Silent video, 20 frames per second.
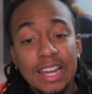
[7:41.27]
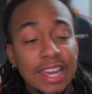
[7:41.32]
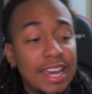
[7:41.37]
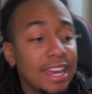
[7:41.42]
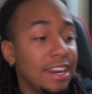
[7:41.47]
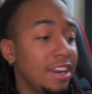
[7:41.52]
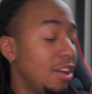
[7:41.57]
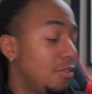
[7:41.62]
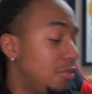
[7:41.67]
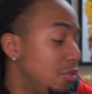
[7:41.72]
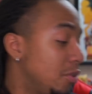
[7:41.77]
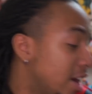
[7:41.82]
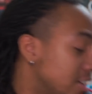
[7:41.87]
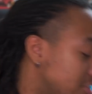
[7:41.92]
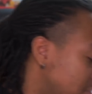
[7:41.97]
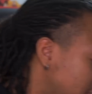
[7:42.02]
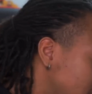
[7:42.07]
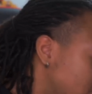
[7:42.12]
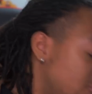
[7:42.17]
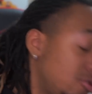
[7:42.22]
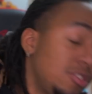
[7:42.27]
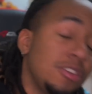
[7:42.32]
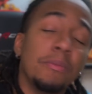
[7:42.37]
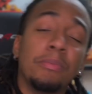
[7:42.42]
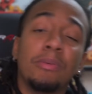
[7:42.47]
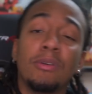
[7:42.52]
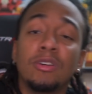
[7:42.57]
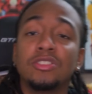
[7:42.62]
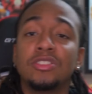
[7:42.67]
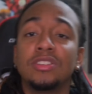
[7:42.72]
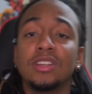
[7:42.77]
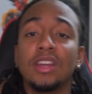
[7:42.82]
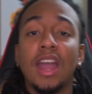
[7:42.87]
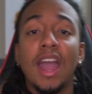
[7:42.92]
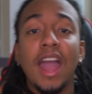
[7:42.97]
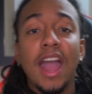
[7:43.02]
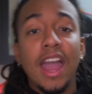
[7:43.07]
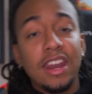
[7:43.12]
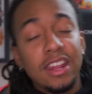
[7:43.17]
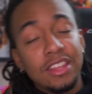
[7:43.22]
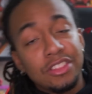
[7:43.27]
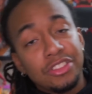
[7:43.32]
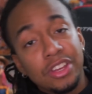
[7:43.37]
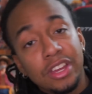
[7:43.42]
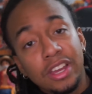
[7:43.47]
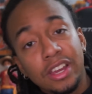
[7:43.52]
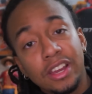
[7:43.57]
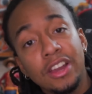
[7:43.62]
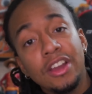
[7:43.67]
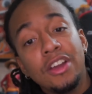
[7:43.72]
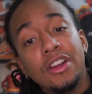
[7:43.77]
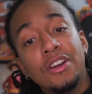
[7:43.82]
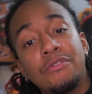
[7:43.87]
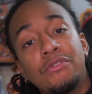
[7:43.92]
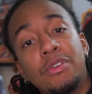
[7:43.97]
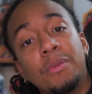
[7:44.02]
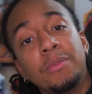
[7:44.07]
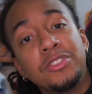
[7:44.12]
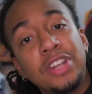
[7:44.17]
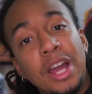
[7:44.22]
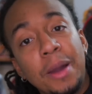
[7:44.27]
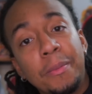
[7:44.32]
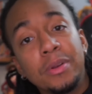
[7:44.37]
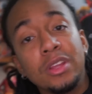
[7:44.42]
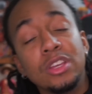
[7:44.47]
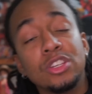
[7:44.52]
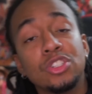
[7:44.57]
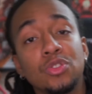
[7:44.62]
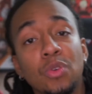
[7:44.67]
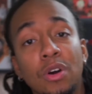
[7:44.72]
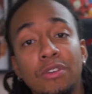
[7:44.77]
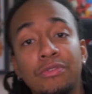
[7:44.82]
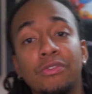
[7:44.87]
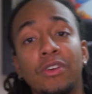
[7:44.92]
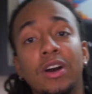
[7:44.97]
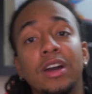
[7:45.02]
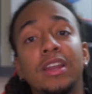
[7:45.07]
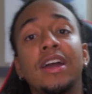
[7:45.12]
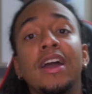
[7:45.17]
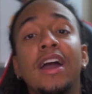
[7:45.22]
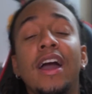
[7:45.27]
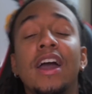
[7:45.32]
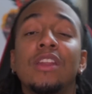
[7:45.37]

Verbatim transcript: Again, if you guys are interested in purchasing anything from a Japanese storefront,